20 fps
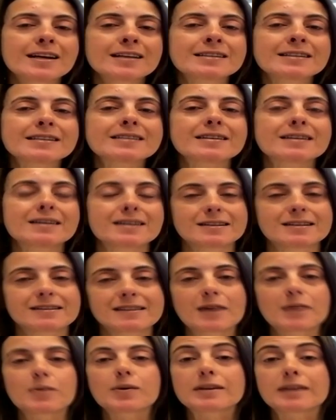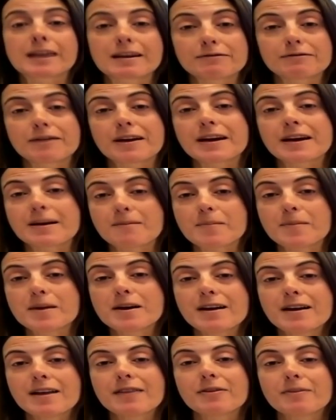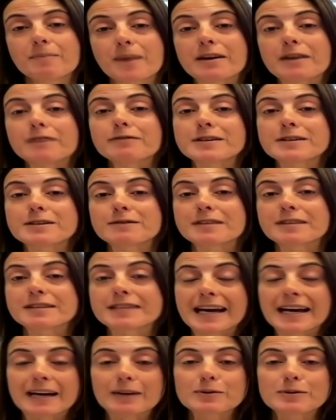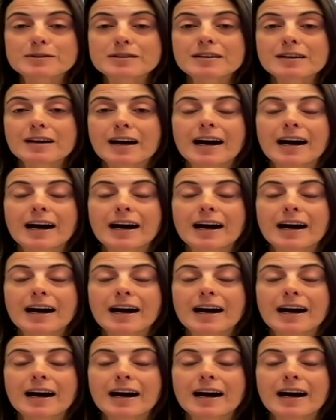decided they would give him the benefit of the doubt,